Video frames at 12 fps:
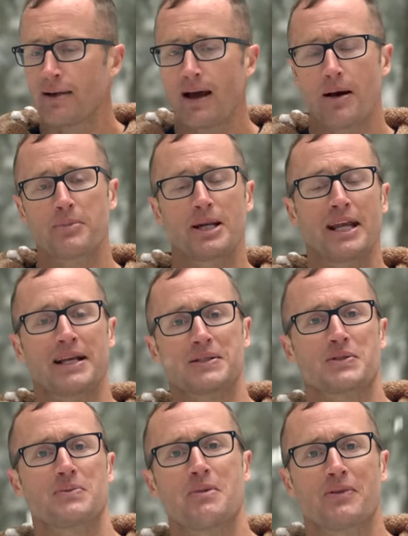happy to
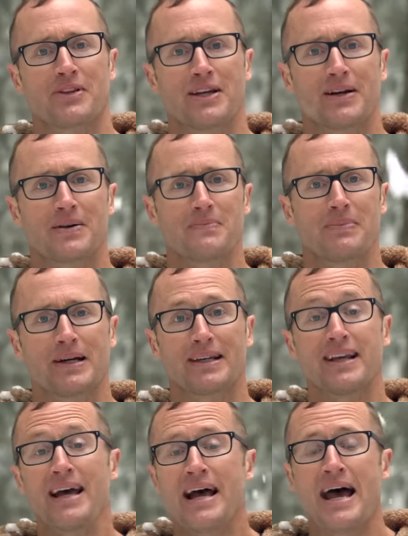answer them over there. But
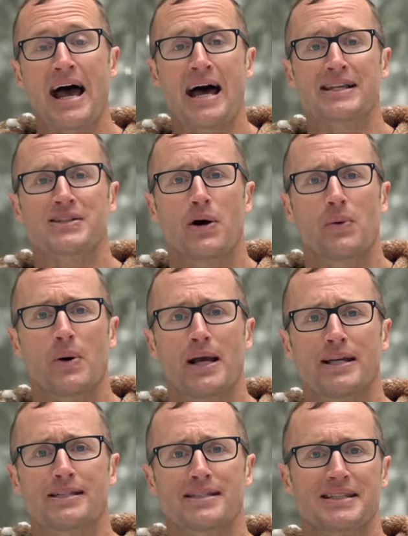as
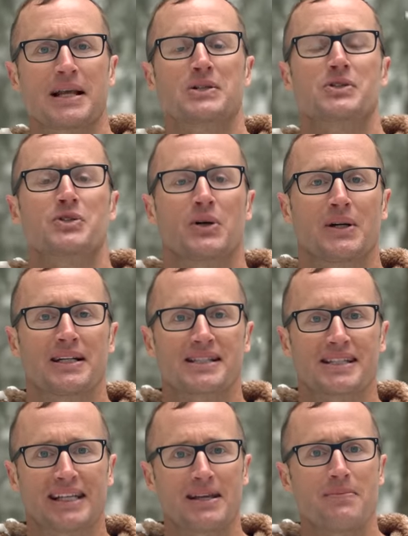always, thanks for joining
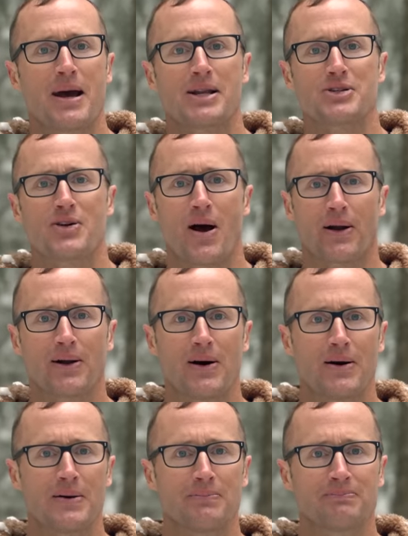us at
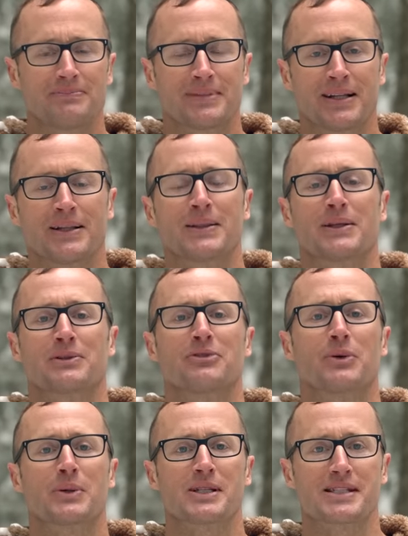kitbadger.com. Look
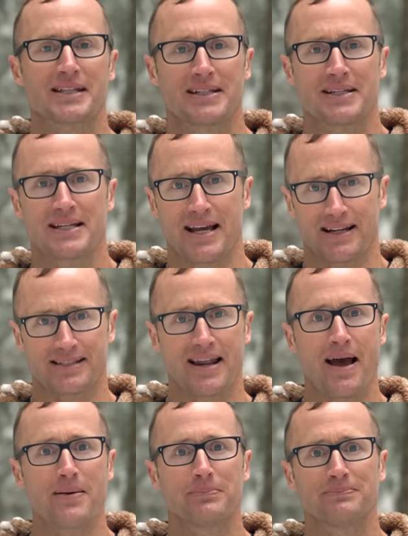forward to seeing you next time.